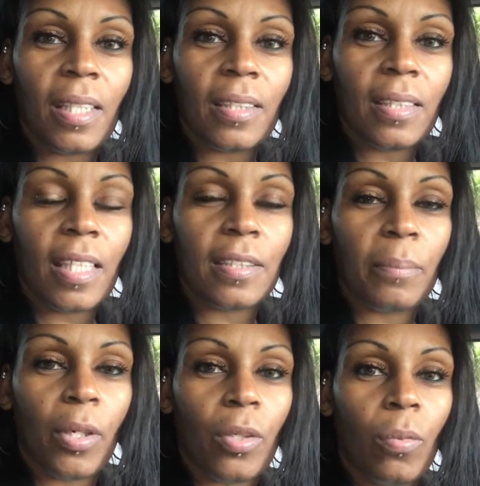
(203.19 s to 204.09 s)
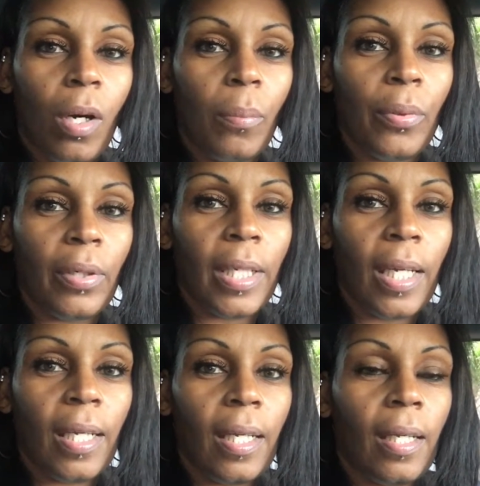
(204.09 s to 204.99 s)
That has Mark Wahlberg
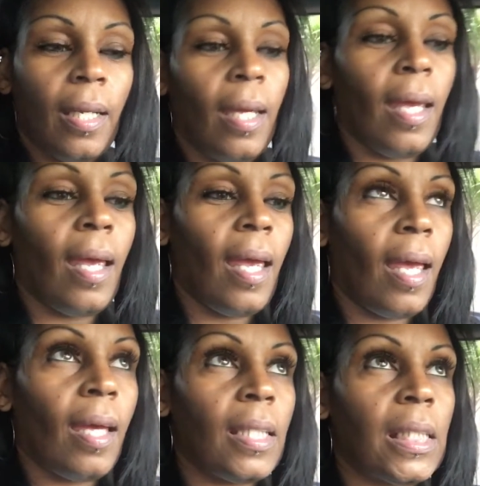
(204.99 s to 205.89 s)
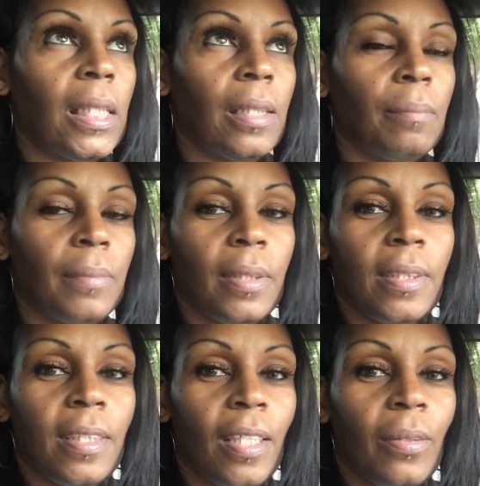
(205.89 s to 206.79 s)
in it, and um, it
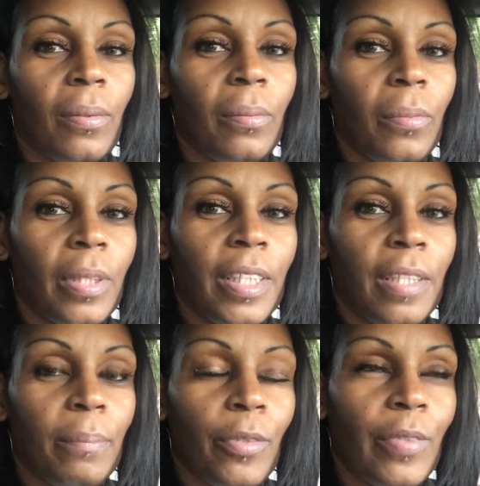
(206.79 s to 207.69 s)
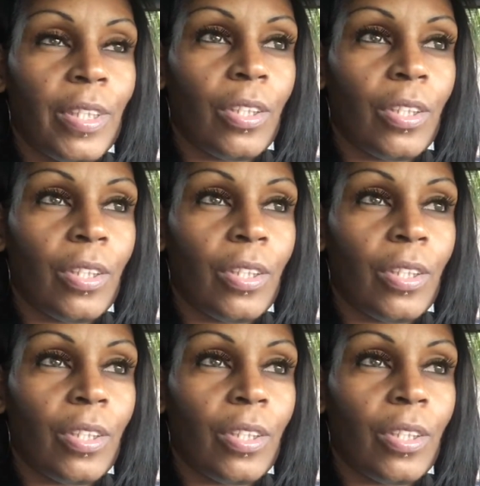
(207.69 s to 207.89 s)
looks like a really good movie.